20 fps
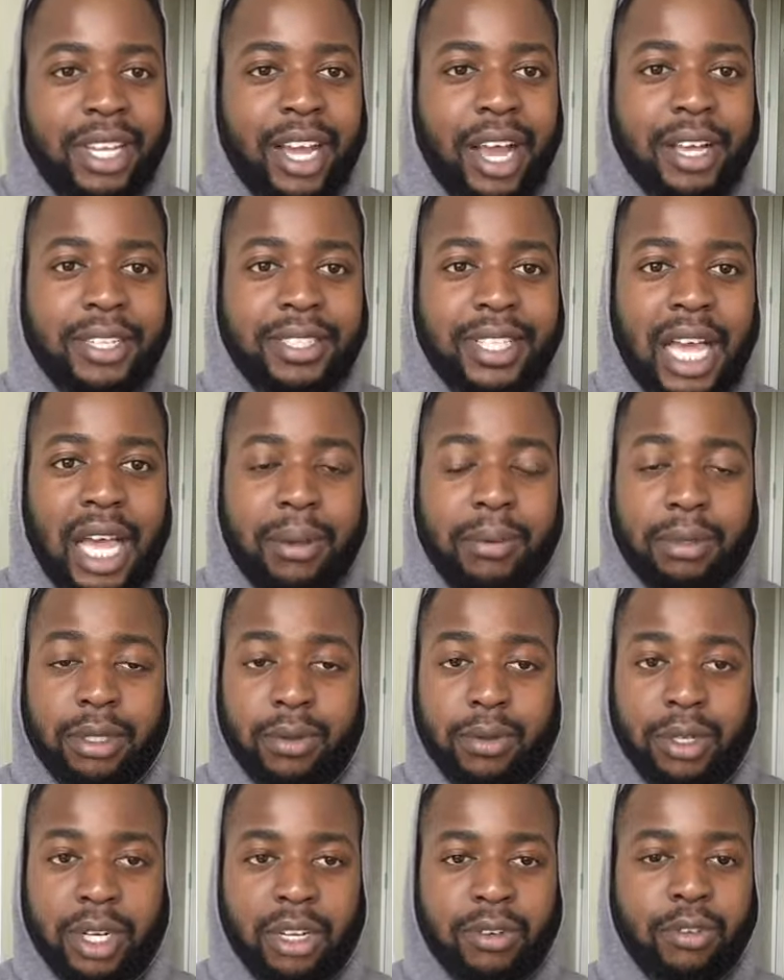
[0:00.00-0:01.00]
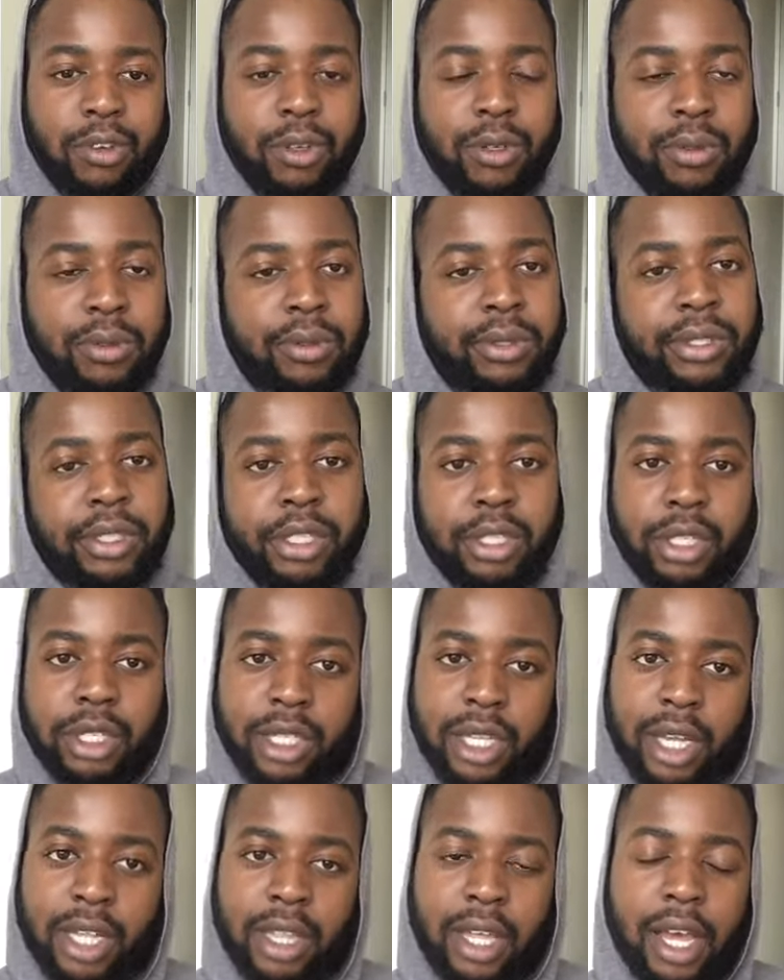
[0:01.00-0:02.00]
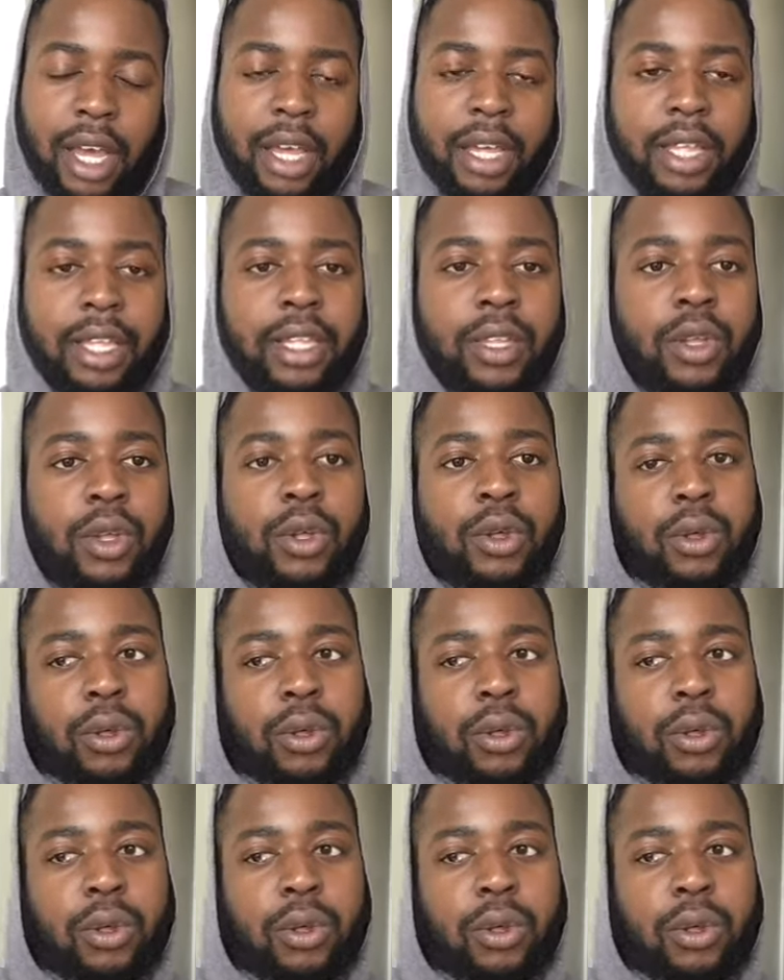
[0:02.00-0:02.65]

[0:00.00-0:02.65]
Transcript: assignments or whatever. So just like that,